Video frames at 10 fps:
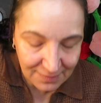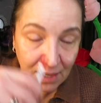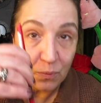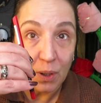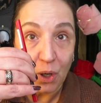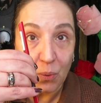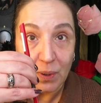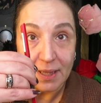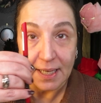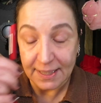And we'll go
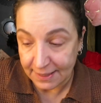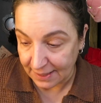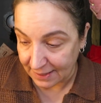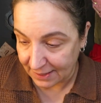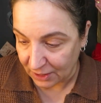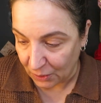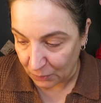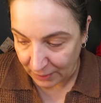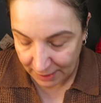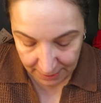with the essence to go
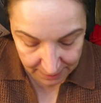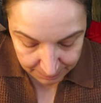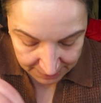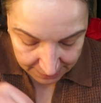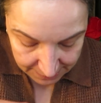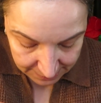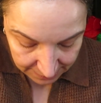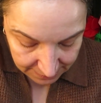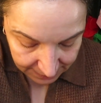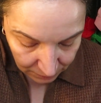with it because
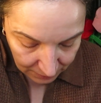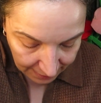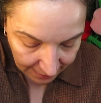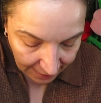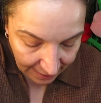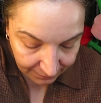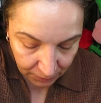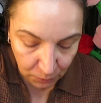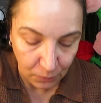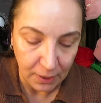that's the one I have.
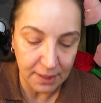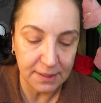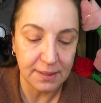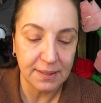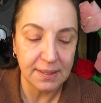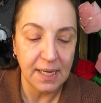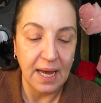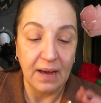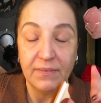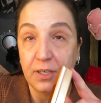Oh,
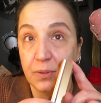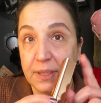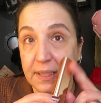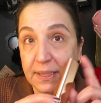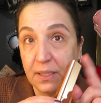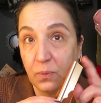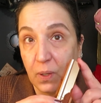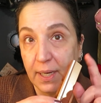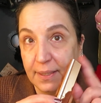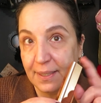haven't used this in a
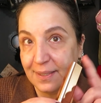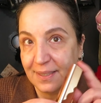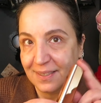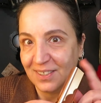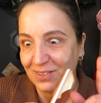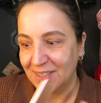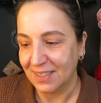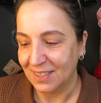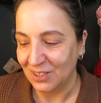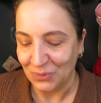while. I need to use
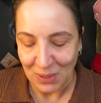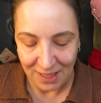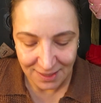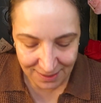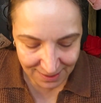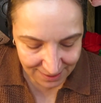this as well.